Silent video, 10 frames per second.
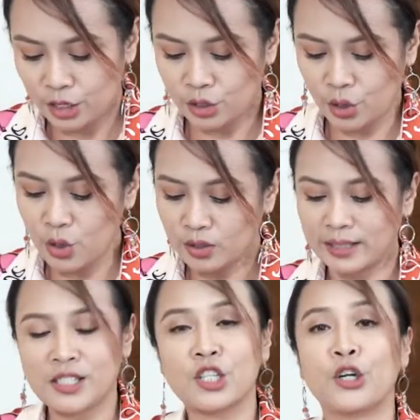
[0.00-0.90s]
So
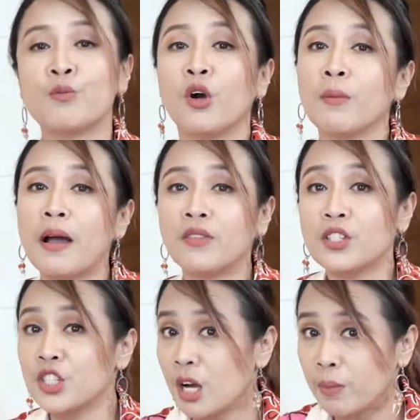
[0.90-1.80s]
let's learn more about
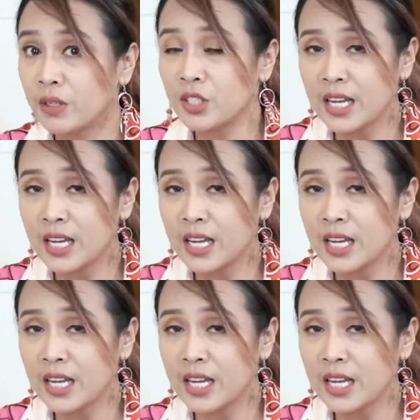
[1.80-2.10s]
this topic